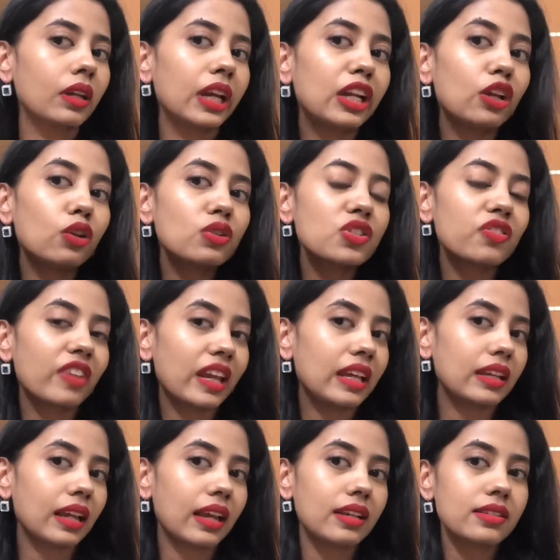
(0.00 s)
It looks very
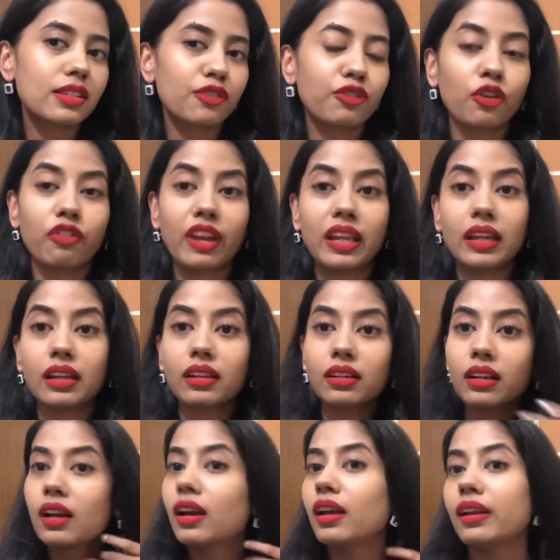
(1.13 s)
nice if you're wearing
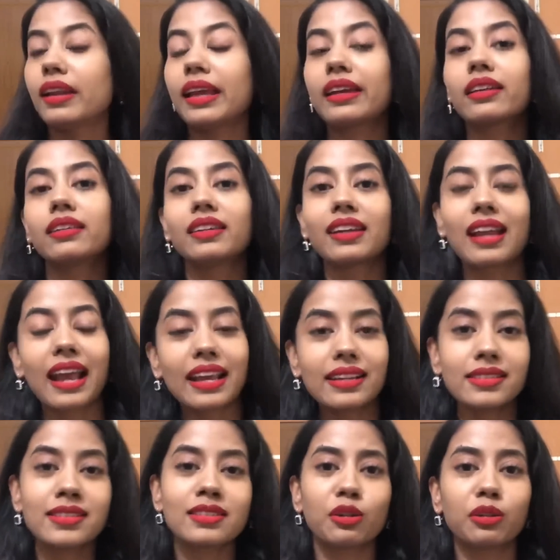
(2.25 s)
like a
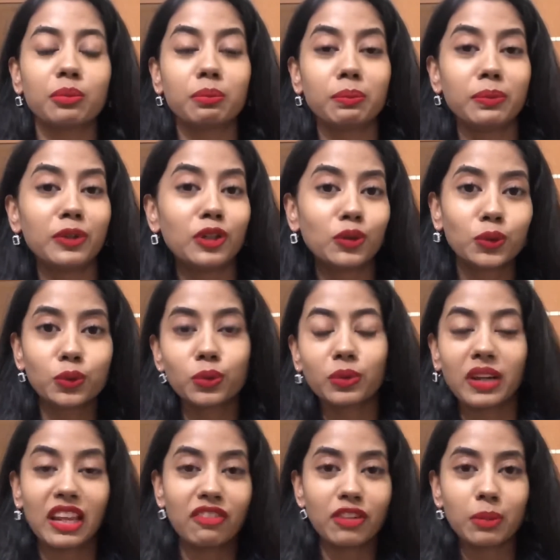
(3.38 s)
nice blue
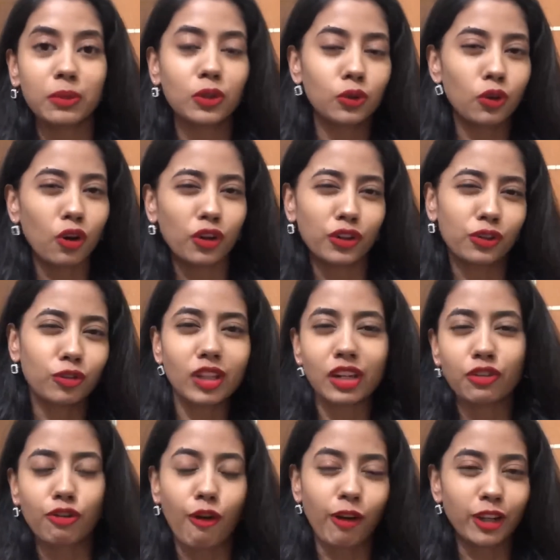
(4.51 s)
navy blue or you know
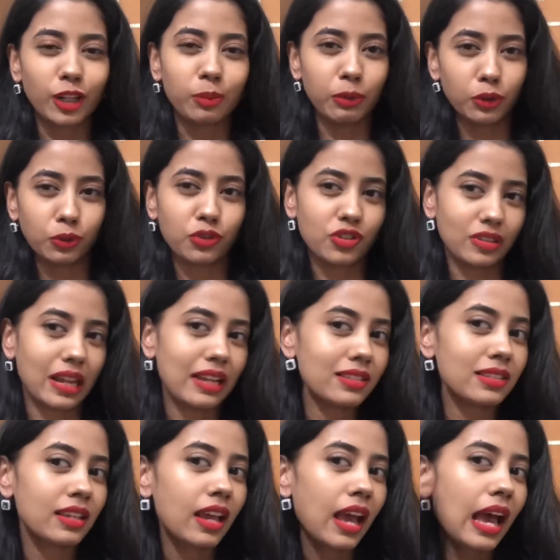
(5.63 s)
that royal blue
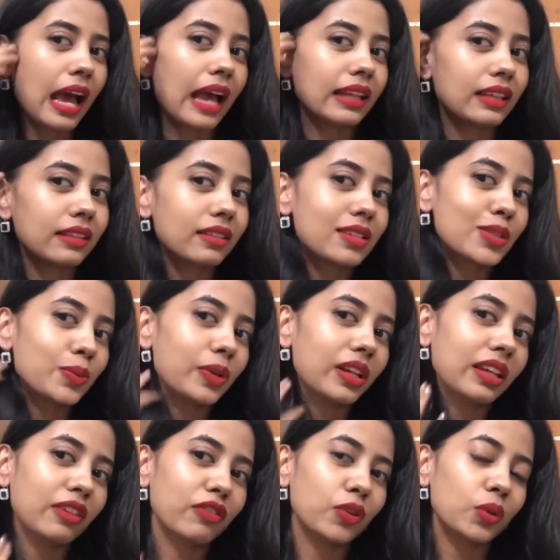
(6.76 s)
dress I think this
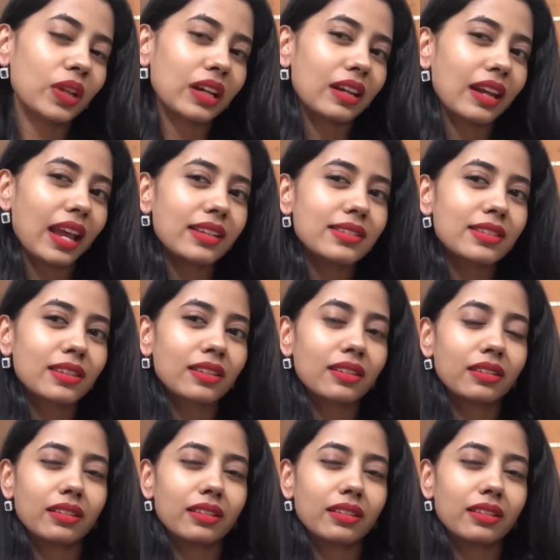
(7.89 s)
will give you that nice